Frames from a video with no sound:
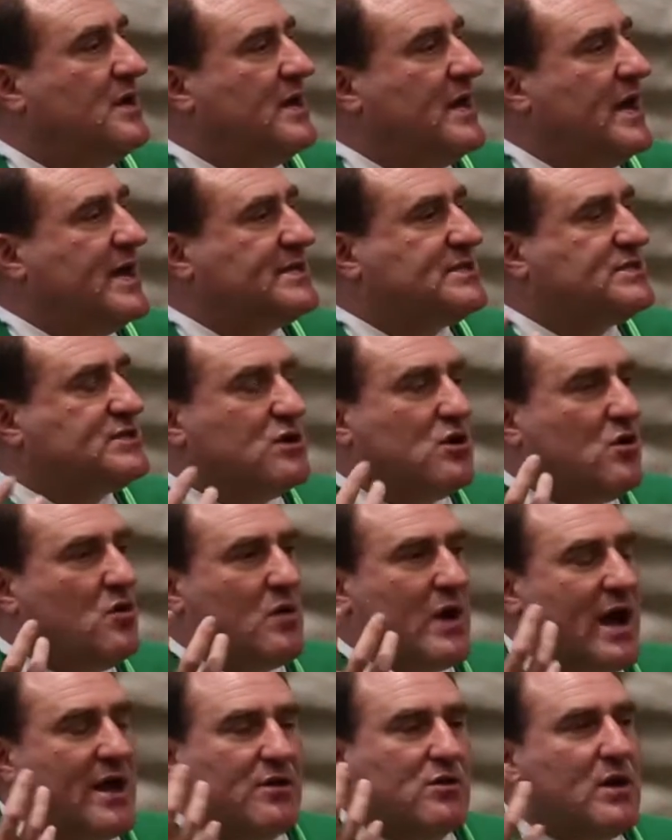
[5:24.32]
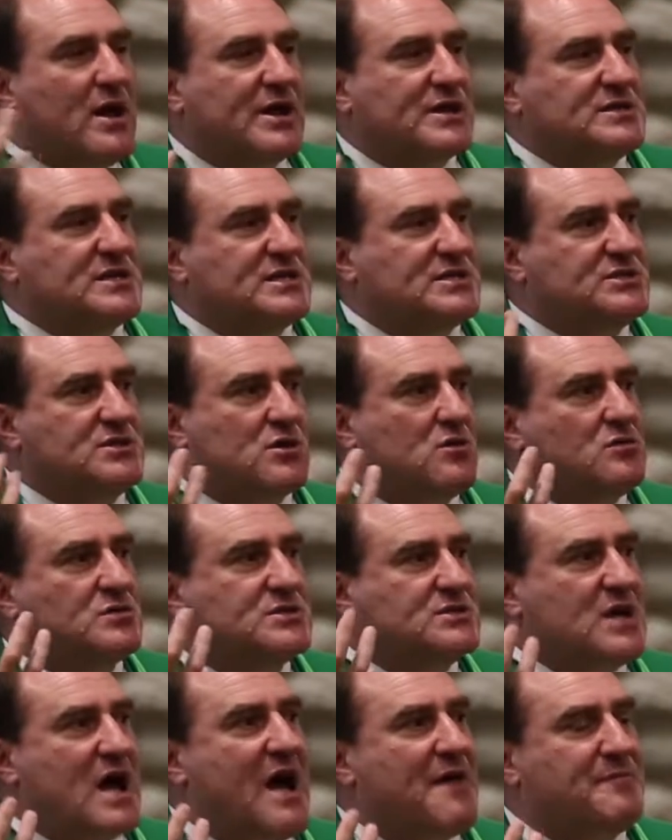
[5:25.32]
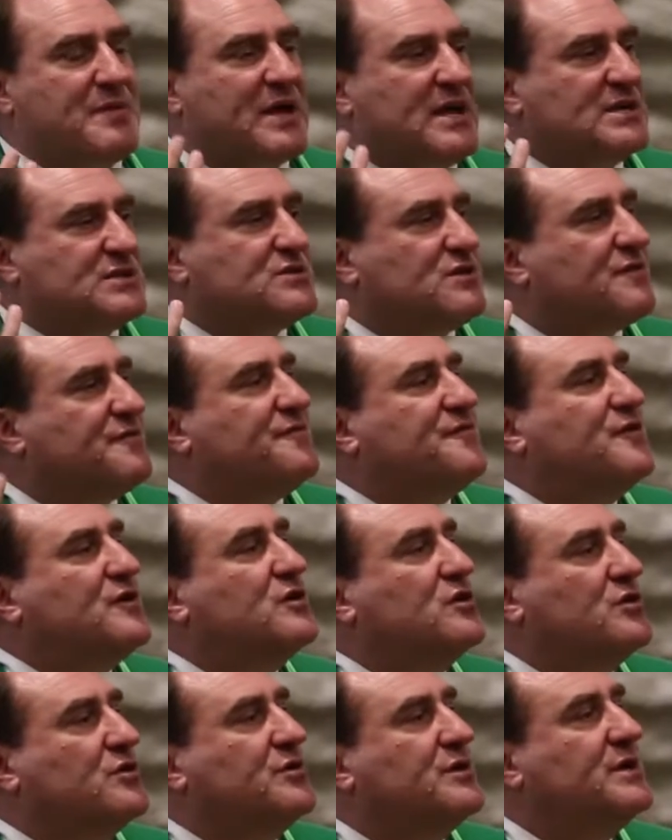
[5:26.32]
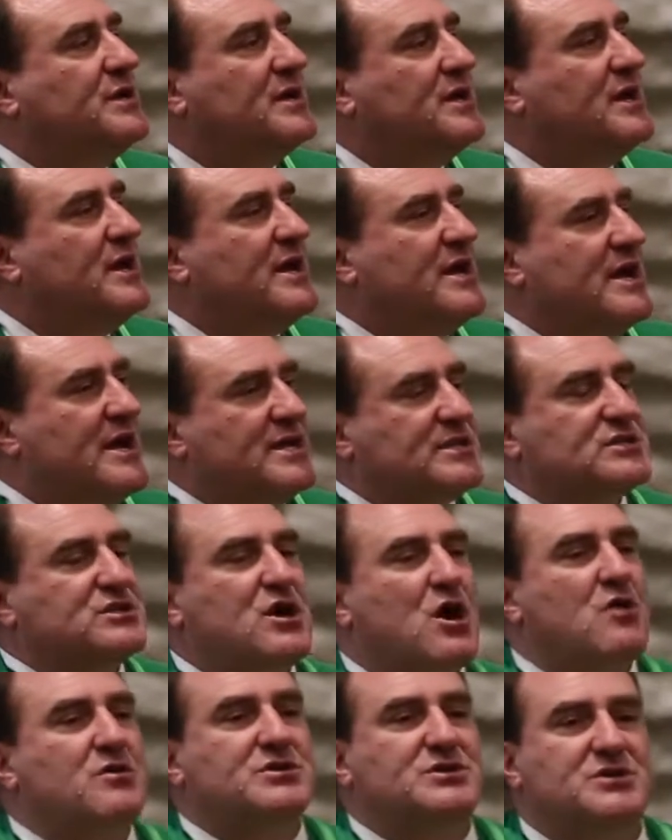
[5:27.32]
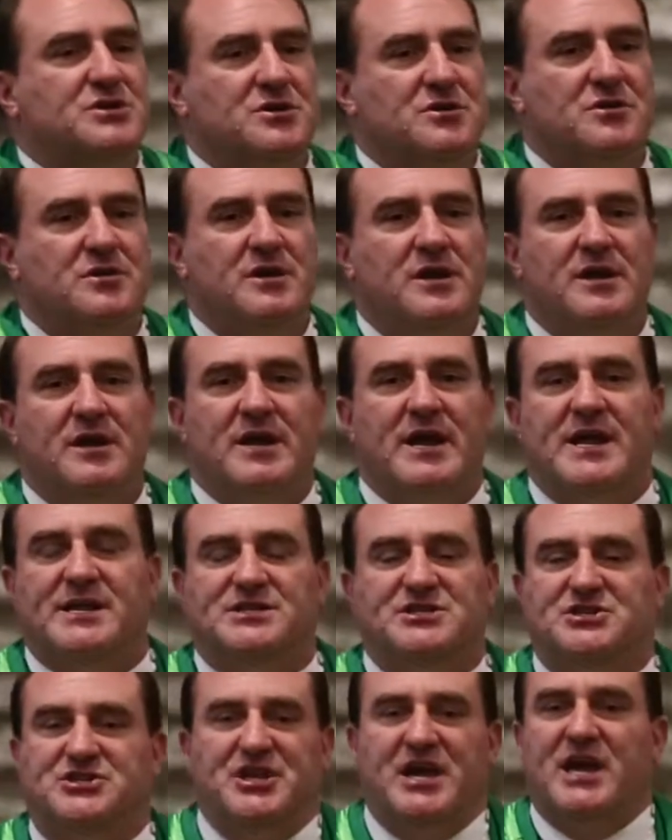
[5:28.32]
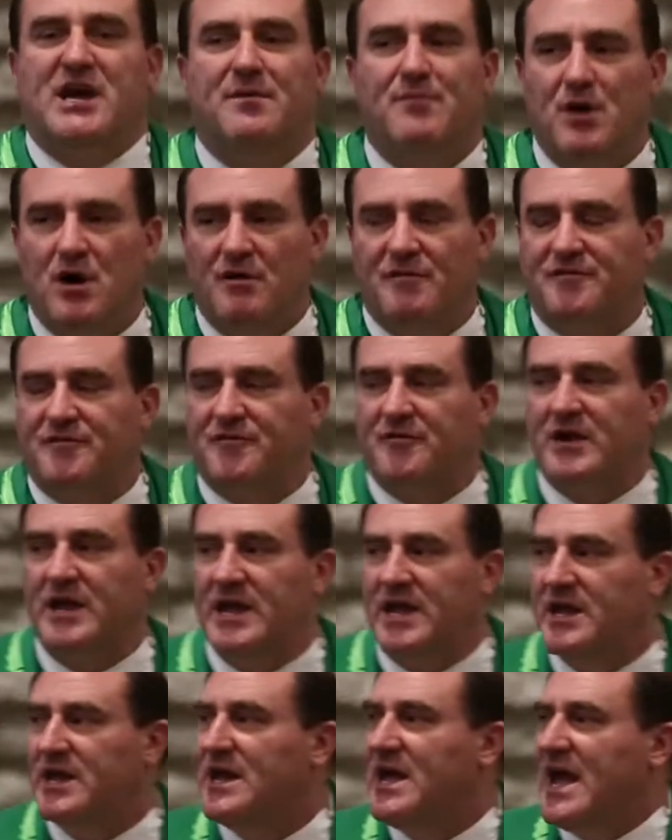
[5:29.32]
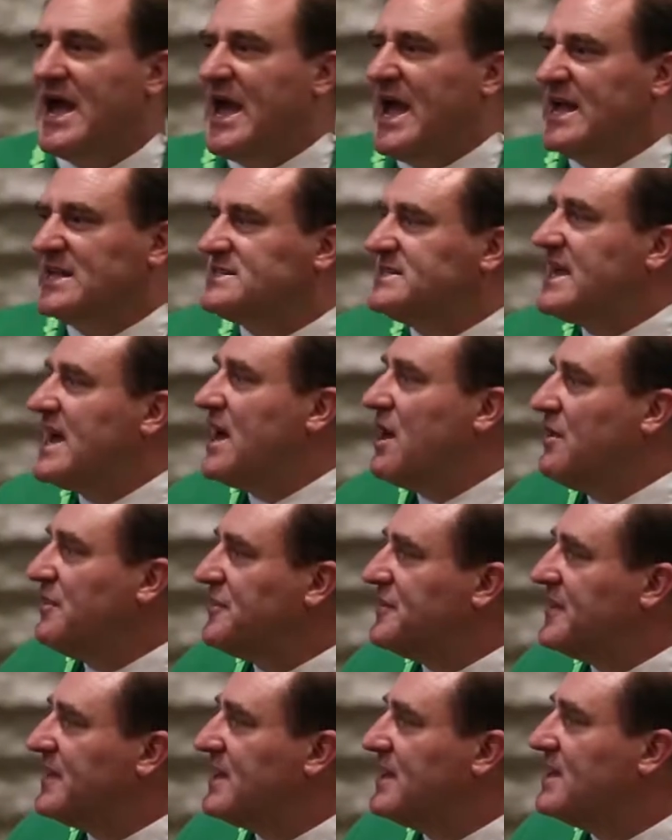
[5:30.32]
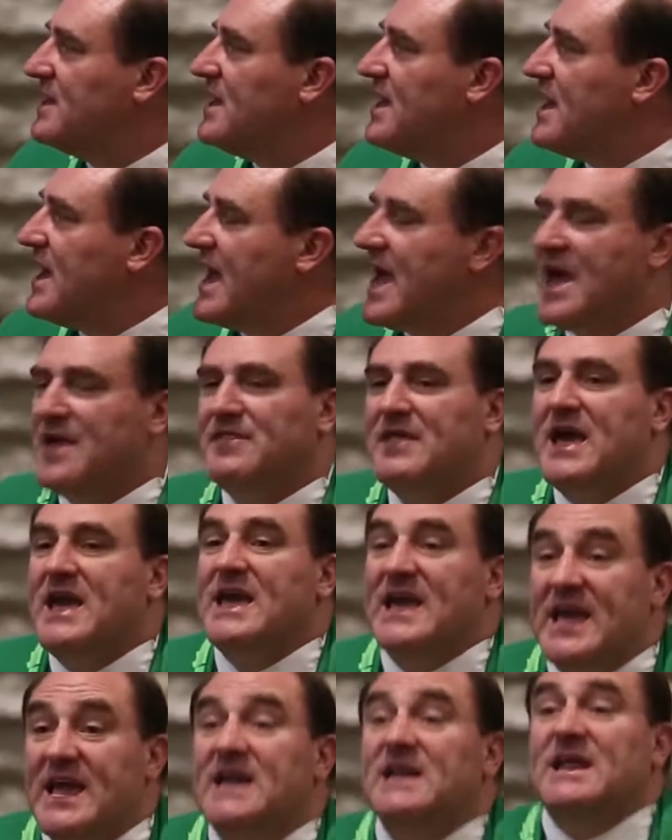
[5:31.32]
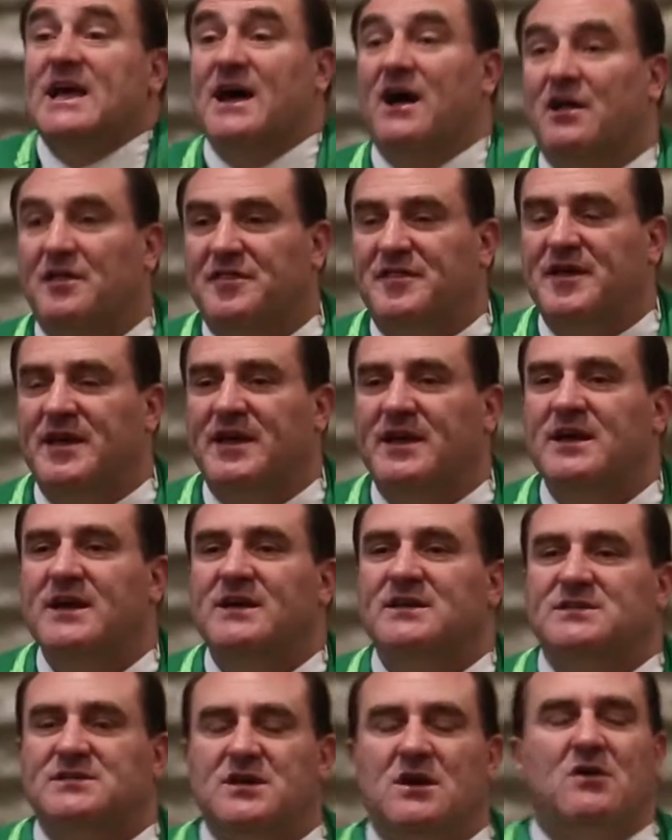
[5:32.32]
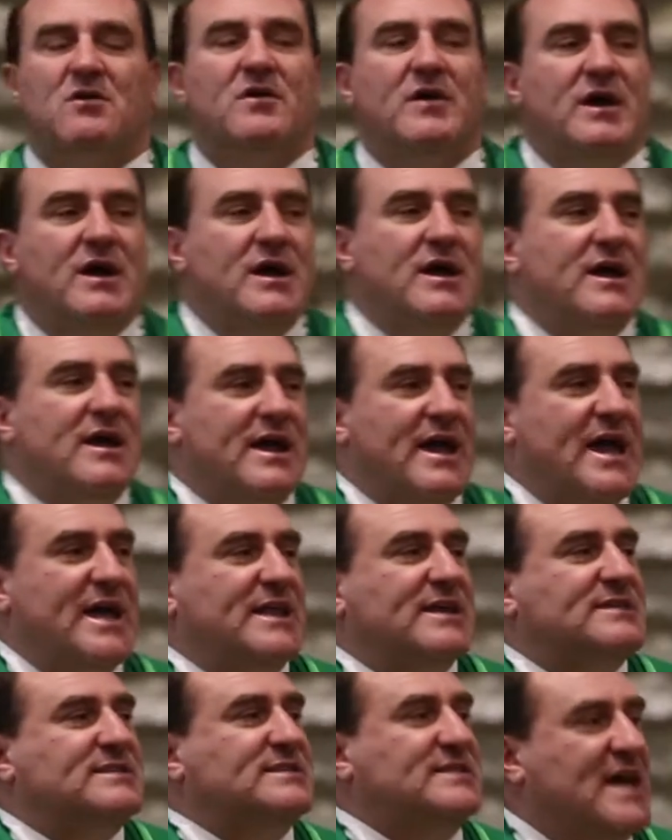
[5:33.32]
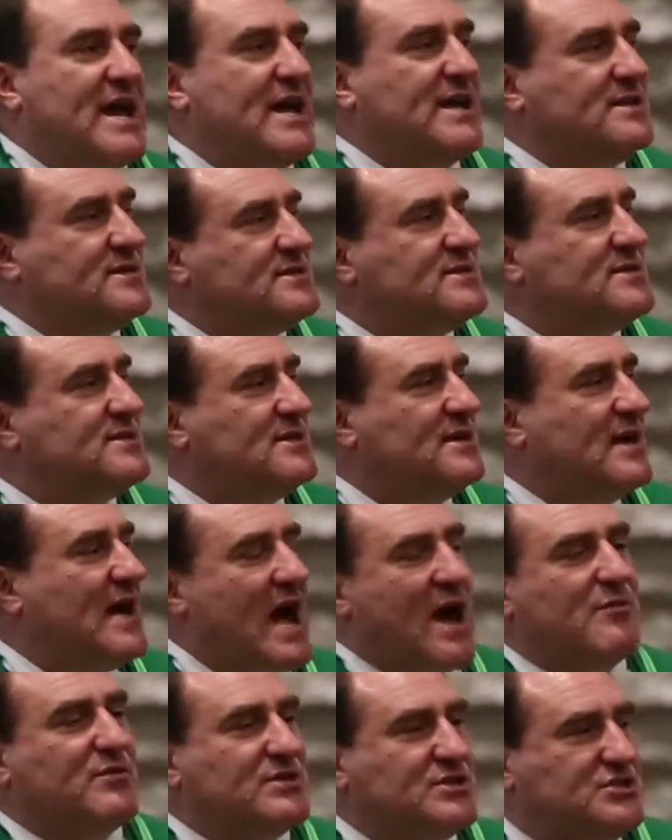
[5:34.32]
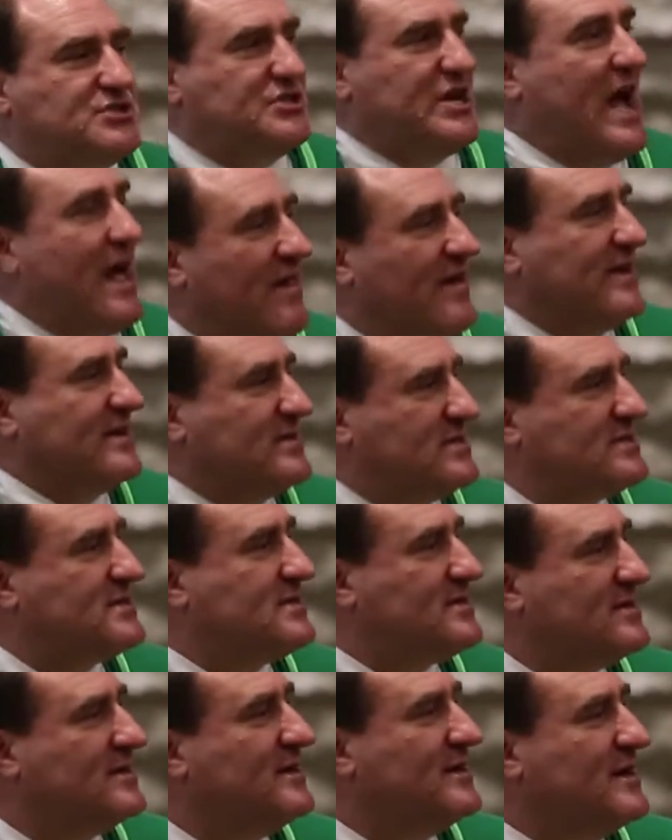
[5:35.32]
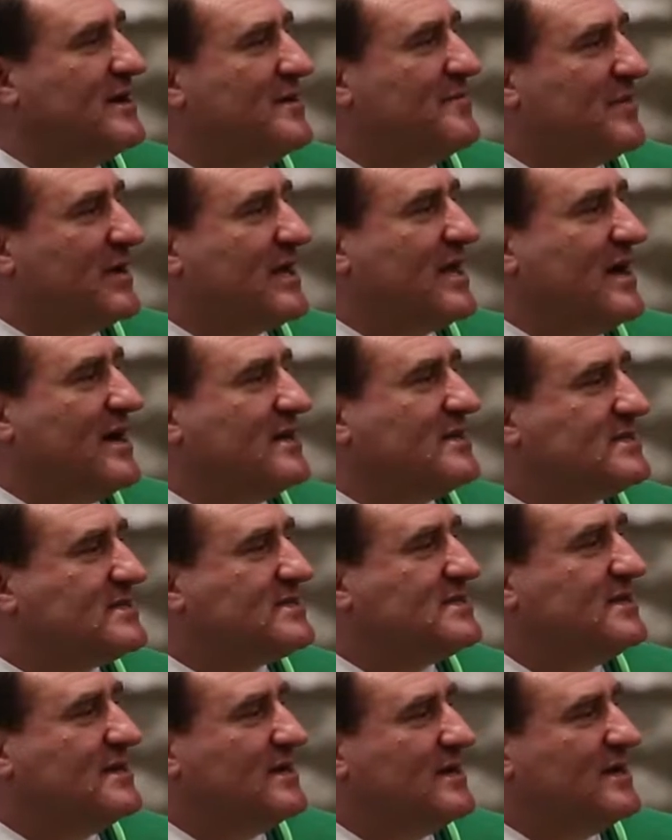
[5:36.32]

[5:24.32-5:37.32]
It's so, I don't know how it's so soft because their food is kosher, it's GMO free, it's healthy, and they eat healthy. So in a sense, I was jealous because